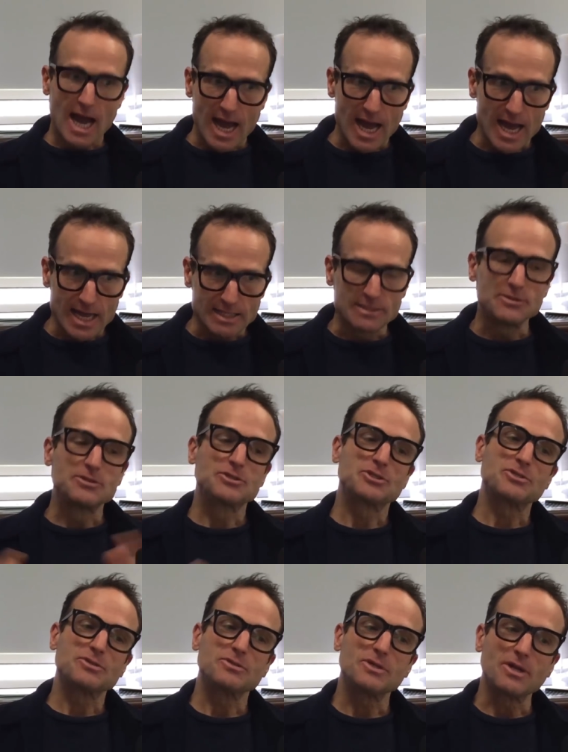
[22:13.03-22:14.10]
And,
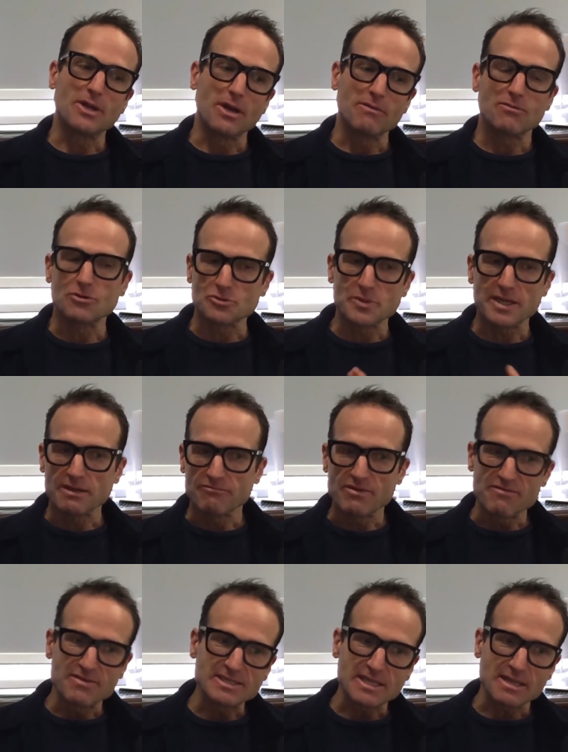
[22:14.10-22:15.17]
you know, of course we can
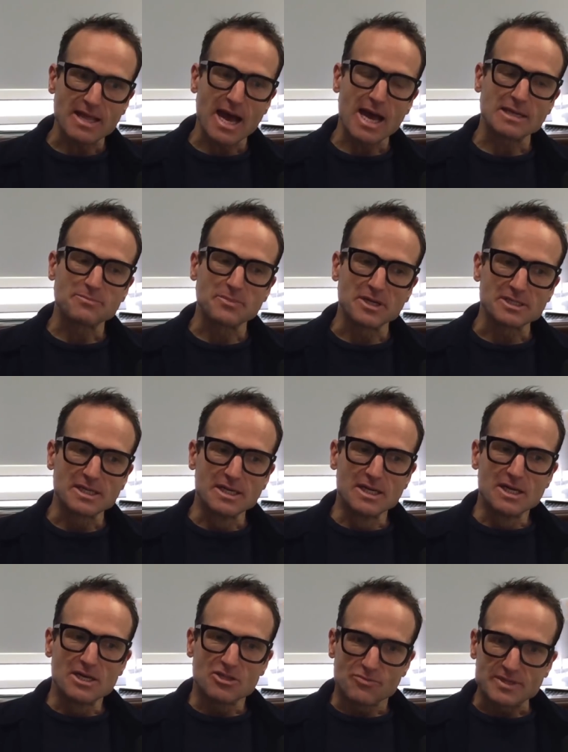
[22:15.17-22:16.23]
revisit that, but
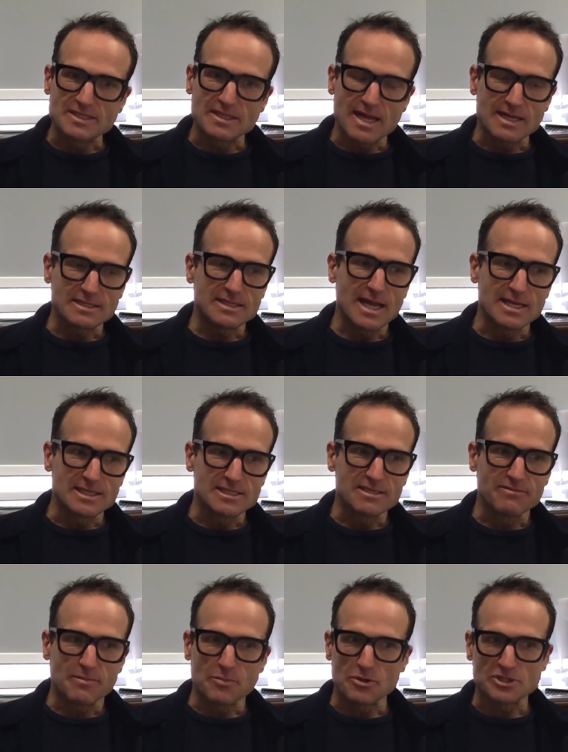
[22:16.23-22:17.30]
there isn't that sense
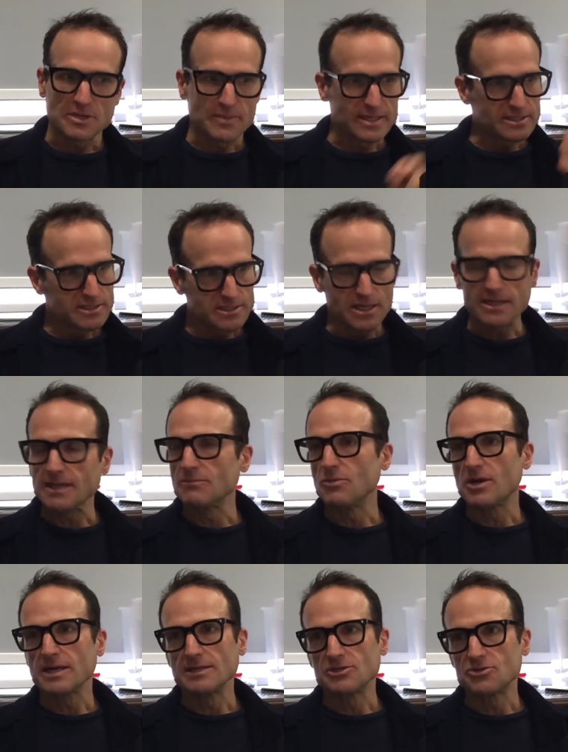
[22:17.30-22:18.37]
of a project being stuck in
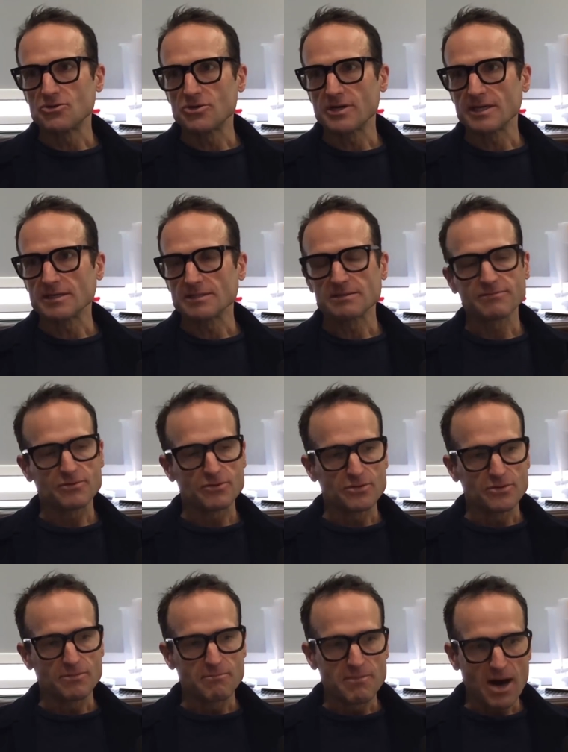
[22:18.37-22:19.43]
working drawings
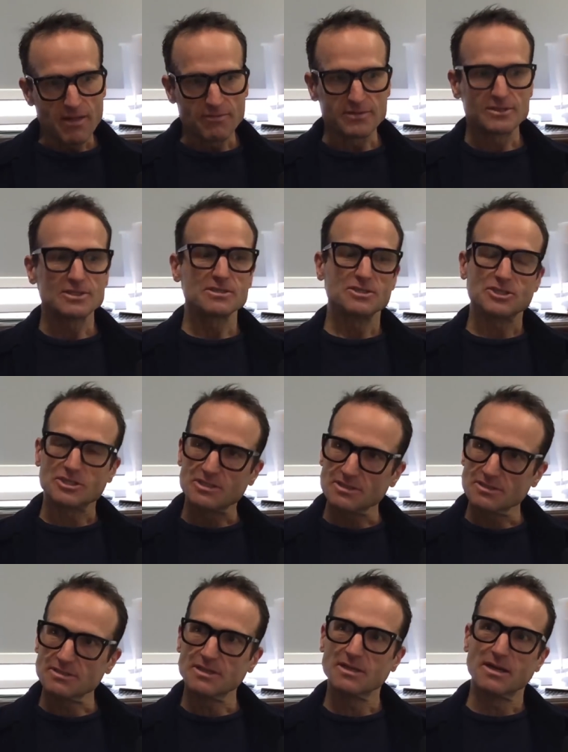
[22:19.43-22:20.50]
for months,
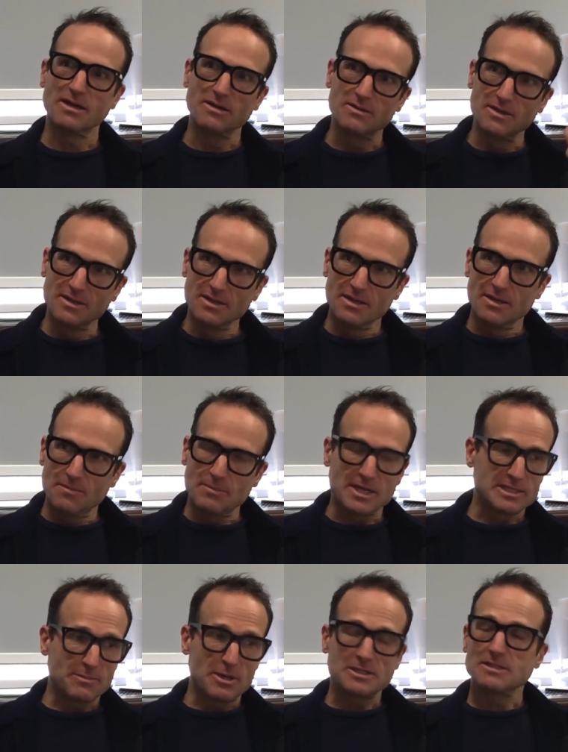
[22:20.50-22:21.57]
just, you know,
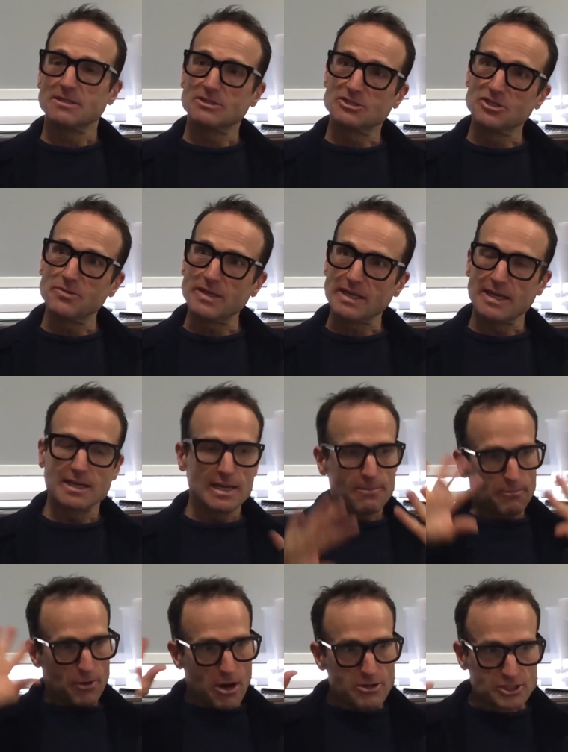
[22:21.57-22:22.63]
because the person that's doing it
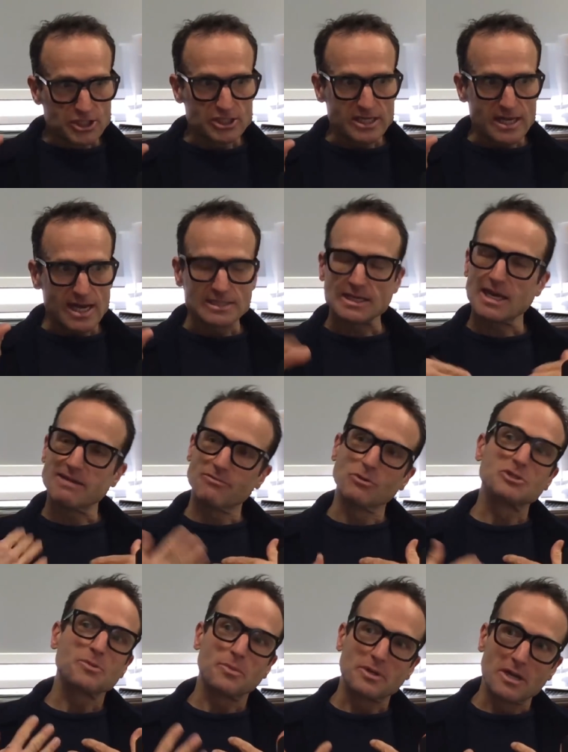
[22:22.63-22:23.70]
approaches it as a kind of
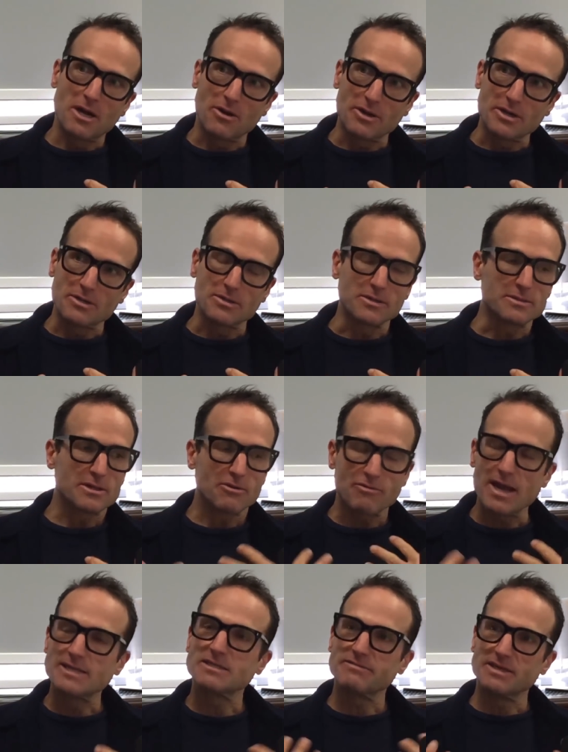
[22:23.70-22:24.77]
entrepreneurial,
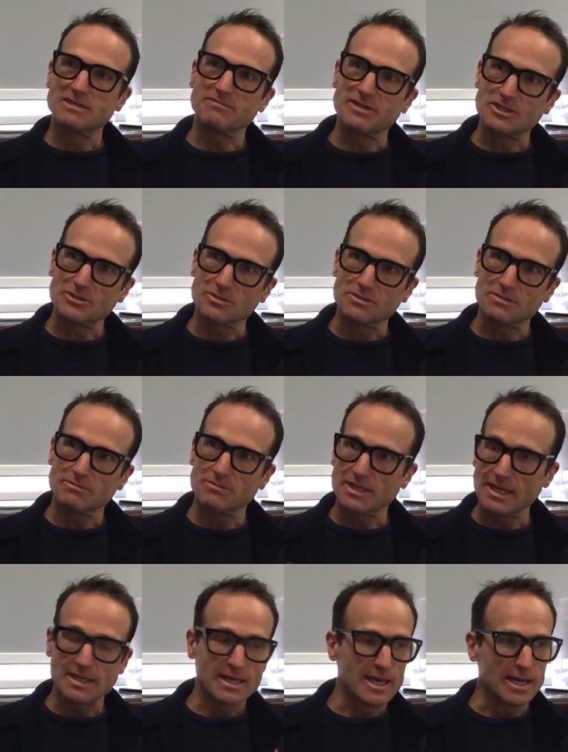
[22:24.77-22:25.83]
creative individual
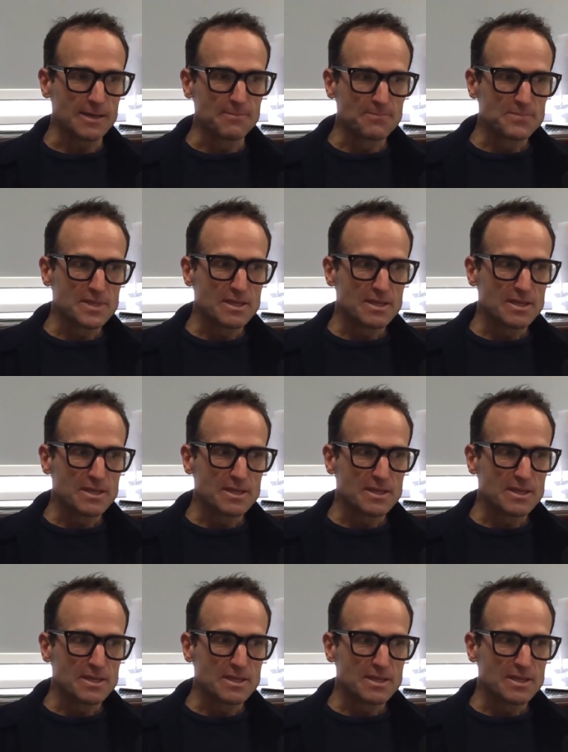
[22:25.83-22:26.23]
thinking,